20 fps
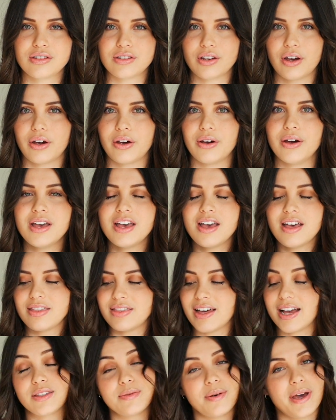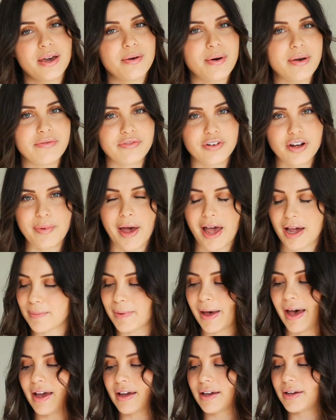So that's why I went for a
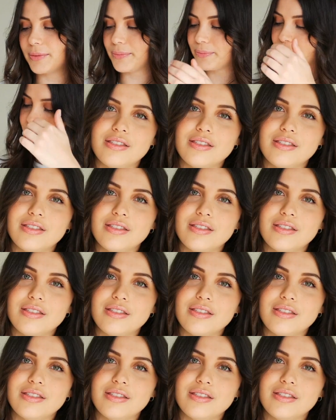backpack.